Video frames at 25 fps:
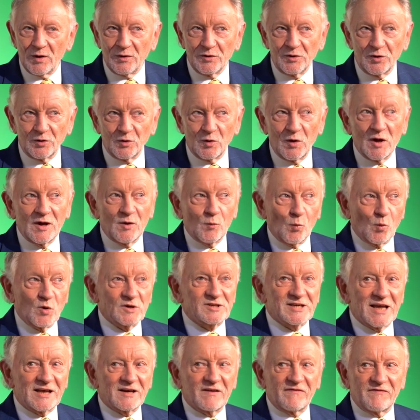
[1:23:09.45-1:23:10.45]
You know, was
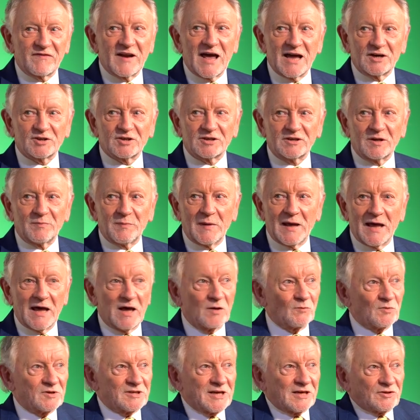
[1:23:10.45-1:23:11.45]
that a flash in the
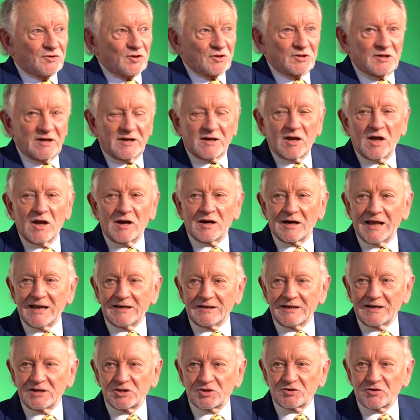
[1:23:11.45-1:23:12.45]
pan? Was that just like
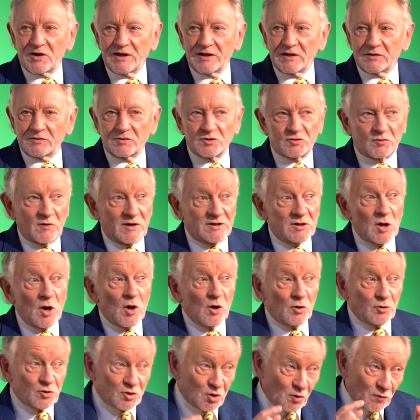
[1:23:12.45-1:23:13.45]
lightning striking twice?
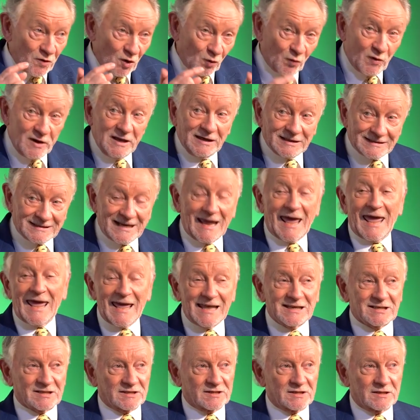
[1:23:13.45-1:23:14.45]
So the real
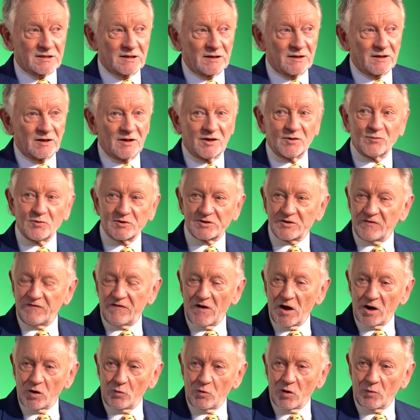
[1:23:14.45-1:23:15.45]
test was the
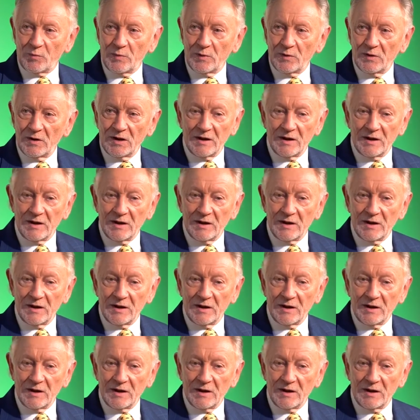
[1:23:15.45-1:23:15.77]
follow up.